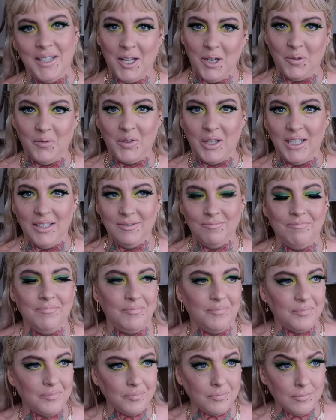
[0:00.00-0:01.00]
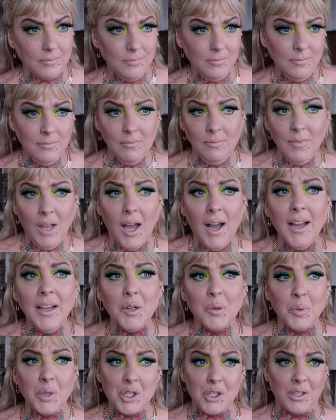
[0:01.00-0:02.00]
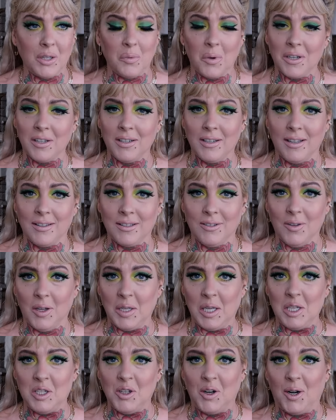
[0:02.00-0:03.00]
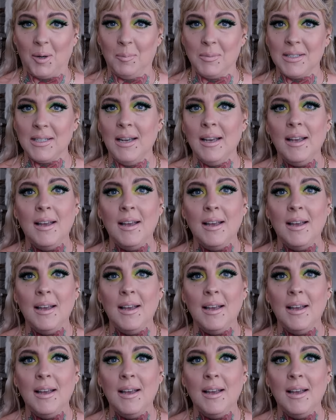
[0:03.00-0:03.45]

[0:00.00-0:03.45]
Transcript: That'll fit. I originally wanted to get the Lucky Charms.